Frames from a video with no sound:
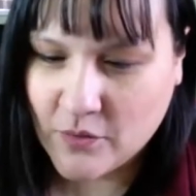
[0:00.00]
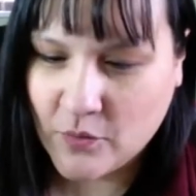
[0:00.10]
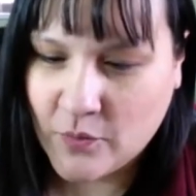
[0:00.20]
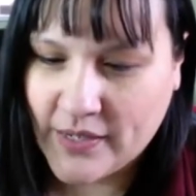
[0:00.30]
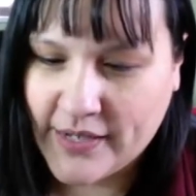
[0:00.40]

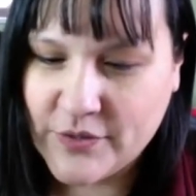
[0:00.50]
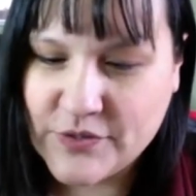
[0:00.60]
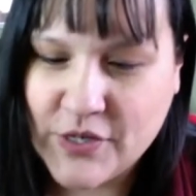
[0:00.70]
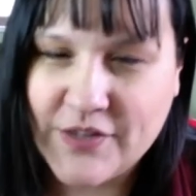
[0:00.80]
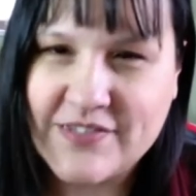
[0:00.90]
What I used
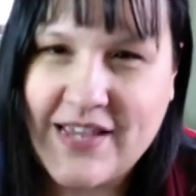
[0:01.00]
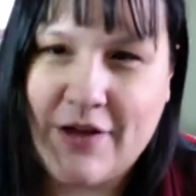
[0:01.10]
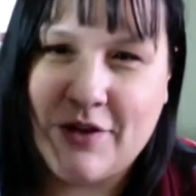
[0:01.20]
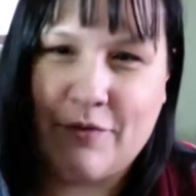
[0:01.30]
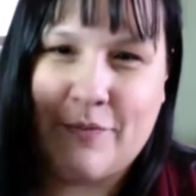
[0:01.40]
to call the
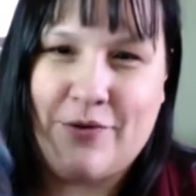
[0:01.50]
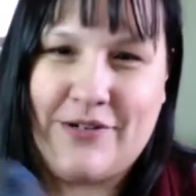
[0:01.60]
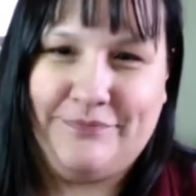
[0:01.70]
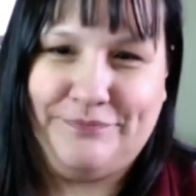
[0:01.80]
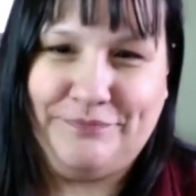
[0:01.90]
scouting
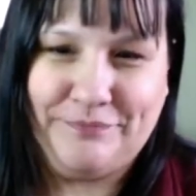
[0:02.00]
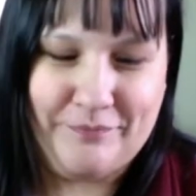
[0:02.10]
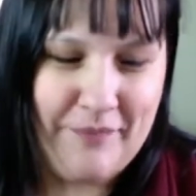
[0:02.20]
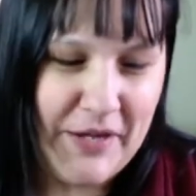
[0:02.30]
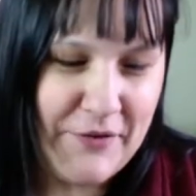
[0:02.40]
report.
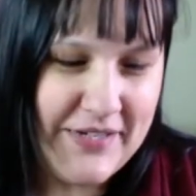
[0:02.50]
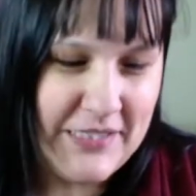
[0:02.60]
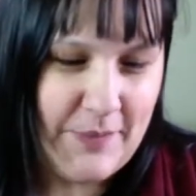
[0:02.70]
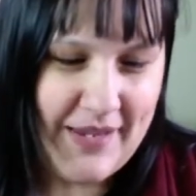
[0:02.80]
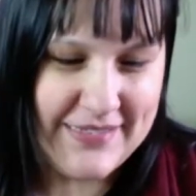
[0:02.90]
My
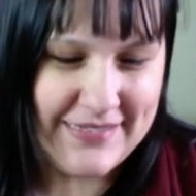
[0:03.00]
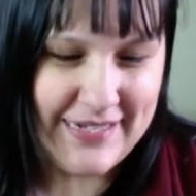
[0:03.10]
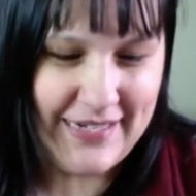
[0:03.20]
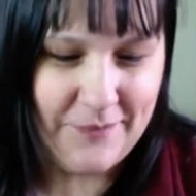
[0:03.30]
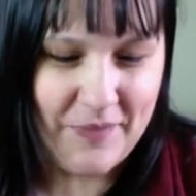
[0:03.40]
crazy pants
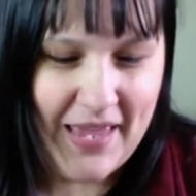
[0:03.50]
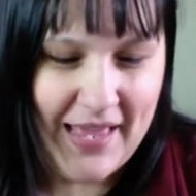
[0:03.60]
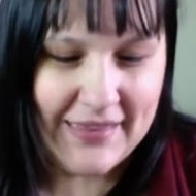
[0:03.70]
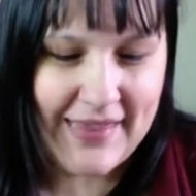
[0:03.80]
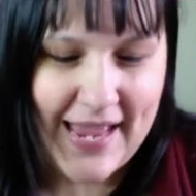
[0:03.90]
knitting.
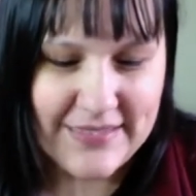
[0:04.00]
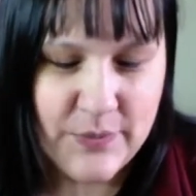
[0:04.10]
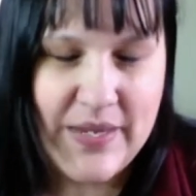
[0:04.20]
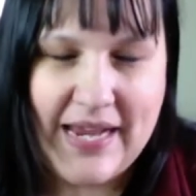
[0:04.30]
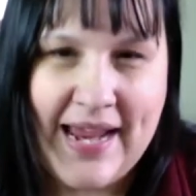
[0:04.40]
Last
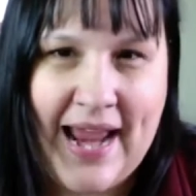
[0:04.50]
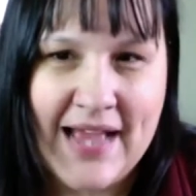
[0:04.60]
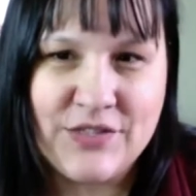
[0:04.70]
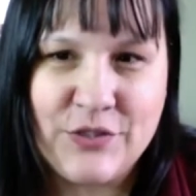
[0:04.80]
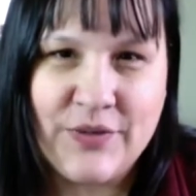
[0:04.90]
week, I
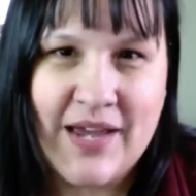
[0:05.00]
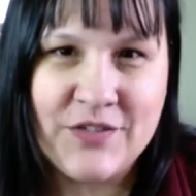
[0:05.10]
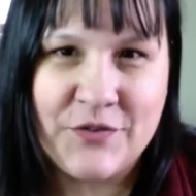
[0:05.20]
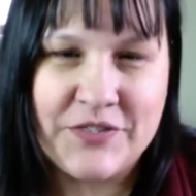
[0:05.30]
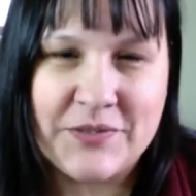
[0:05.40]
asked you
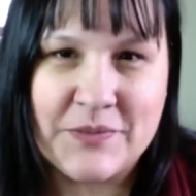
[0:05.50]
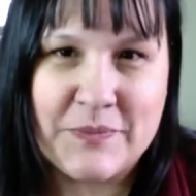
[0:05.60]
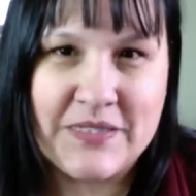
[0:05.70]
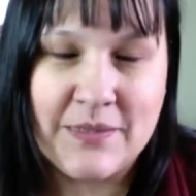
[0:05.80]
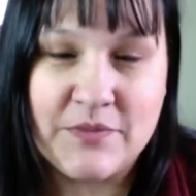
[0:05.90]
guys for
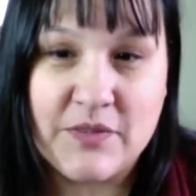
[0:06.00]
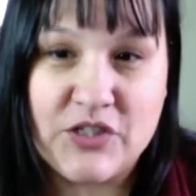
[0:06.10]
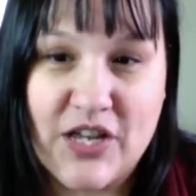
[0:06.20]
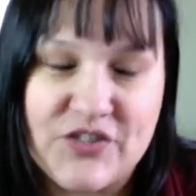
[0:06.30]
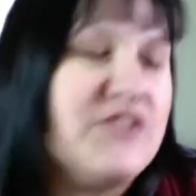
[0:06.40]
some
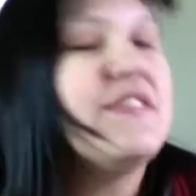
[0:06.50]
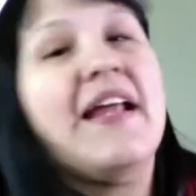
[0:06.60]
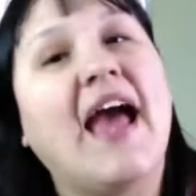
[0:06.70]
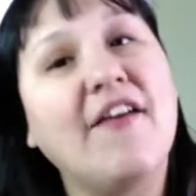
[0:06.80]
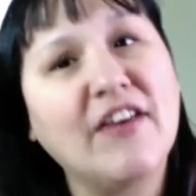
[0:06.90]
suggestions, and I
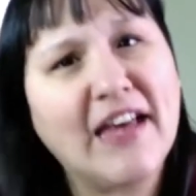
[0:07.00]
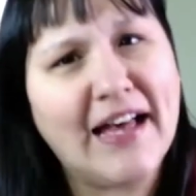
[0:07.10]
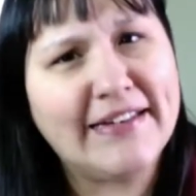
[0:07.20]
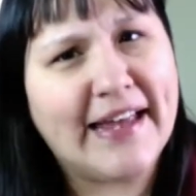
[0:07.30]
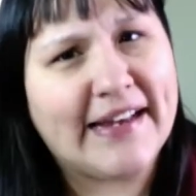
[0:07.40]
haven't
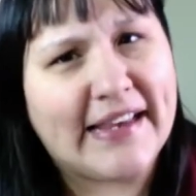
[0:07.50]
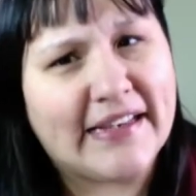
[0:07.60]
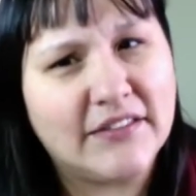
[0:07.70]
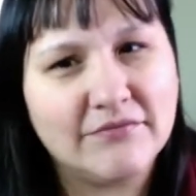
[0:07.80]
gotten any.